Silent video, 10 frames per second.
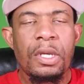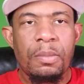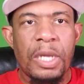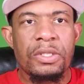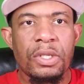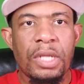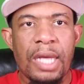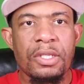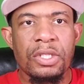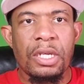Make sure you
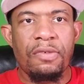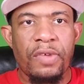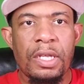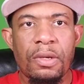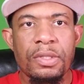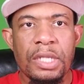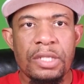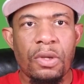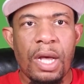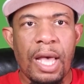like and share these videos.
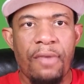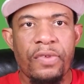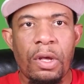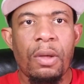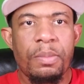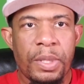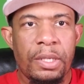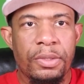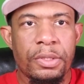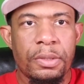That's all I got for y'all.
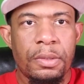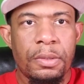Peace.